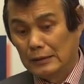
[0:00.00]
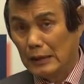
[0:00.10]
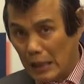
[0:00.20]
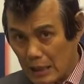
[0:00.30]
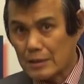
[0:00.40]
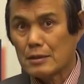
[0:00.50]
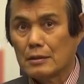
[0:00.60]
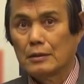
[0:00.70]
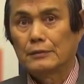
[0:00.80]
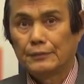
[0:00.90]
Yes,
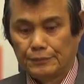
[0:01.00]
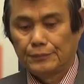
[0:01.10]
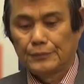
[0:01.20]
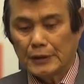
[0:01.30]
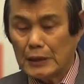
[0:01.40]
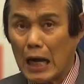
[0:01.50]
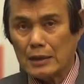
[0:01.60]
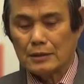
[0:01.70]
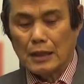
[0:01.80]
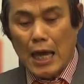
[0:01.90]
he
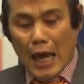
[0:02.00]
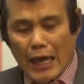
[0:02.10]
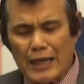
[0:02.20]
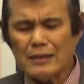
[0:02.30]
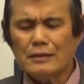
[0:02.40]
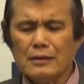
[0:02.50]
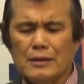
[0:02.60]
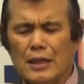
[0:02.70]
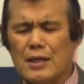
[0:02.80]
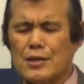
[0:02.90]
does. In
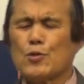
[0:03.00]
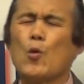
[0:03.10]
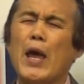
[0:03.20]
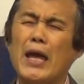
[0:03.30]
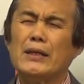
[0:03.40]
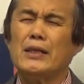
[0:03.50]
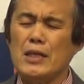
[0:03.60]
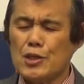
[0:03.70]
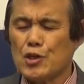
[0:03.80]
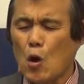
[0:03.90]
this way,
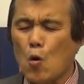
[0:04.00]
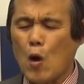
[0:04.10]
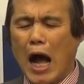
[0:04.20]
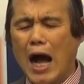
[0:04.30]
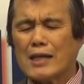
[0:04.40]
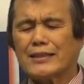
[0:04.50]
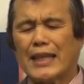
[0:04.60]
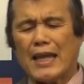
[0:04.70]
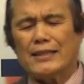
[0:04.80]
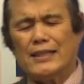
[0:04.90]
he showed us
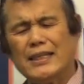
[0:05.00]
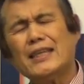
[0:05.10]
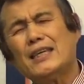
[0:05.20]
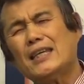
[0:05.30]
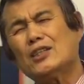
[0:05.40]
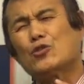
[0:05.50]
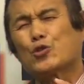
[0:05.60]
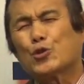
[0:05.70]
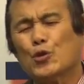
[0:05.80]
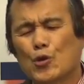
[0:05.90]
that he is
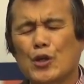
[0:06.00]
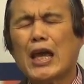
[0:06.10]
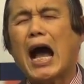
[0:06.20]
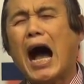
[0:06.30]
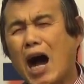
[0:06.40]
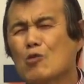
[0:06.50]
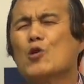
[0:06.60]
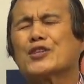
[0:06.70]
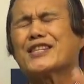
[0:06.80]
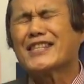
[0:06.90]
truly
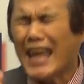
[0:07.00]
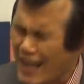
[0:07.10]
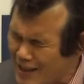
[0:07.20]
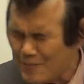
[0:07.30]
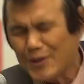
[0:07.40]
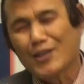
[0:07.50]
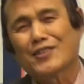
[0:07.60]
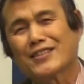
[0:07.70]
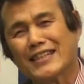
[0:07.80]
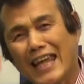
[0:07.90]
our Savior.
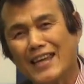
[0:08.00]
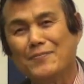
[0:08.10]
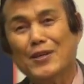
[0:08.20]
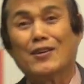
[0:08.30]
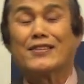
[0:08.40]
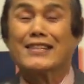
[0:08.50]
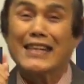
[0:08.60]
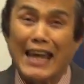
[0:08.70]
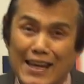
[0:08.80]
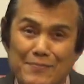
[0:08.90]

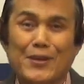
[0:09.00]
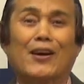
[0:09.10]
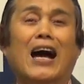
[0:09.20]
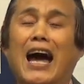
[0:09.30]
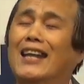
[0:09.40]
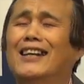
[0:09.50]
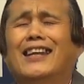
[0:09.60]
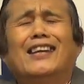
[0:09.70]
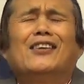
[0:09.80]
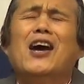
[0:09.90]

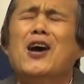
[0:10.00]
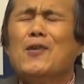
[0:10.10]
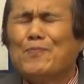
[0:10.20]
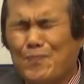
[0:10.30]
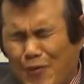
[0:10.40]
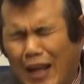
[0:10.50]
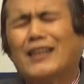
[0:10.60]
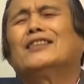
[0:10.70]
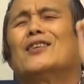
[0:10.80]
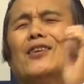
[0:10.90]
Hallelujah.
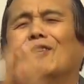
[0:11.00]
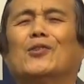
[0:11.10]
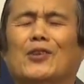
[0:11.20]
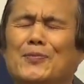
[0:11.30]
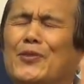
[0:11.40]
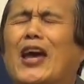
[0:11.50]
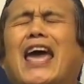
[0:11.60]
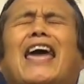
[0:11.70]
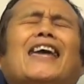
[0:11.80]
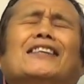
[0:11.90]
Praise the Lord. Lift the
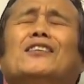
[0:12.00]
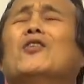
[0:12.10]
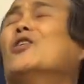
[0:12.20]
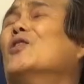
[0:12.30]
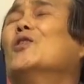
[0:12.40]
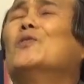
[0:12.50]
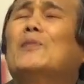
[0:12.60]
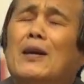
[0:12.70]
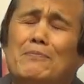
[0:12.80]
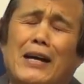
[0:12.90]
hands. Oh,
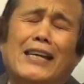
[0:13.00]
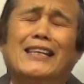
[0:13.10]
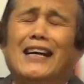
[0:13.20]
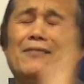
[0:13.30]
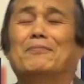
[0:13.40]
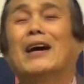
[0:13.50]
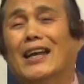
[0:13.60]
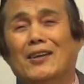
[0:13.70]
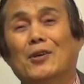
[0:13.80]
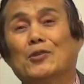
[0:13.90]
my God, my
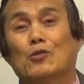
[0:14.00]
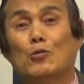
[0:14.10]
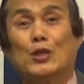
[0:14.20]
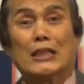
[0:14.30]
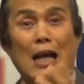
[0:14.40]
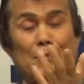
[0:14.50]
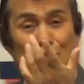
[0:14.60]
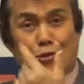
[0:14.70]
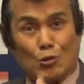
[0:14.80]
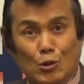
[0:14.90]
Lord, who is coming
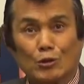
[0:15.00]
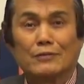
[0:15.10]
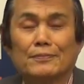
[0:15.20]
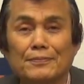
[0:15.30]
soon?